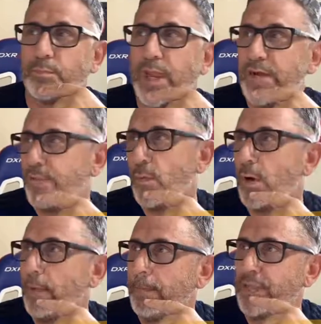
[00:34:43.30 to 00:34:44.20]
paid
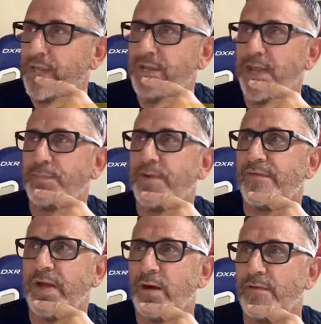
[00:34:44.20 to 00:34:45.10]
for it, but they've kept in
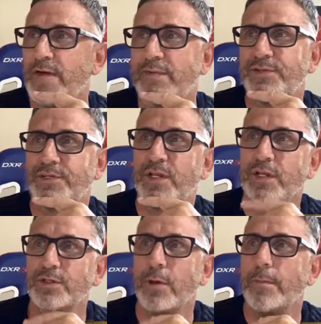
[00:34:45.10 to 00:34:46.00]
fighting 5-6
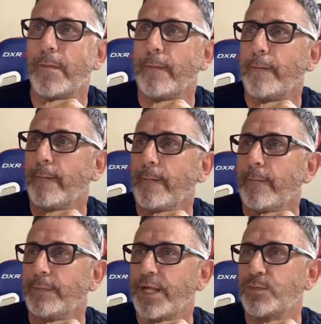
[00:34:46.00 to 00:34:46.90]
innings. So
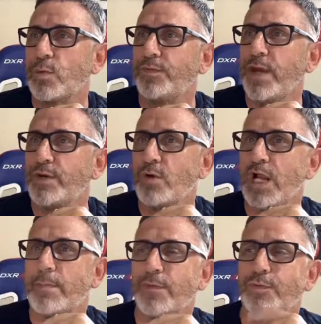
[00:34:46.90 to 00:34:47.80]
that's one thing I do
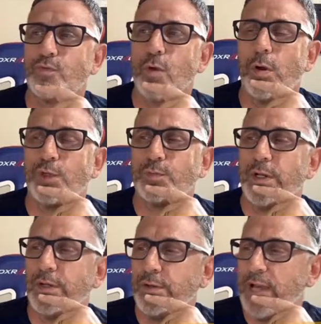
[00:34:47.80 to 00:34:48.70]
like about the Royals.
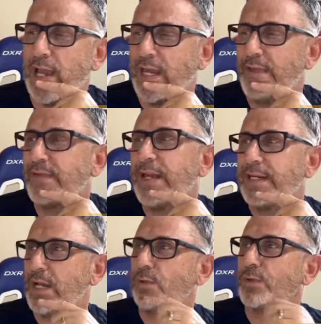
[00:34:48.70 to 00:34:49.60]
You kind of have an
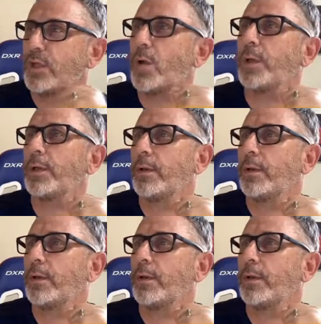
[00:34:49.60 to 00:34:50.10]
idea where they're going.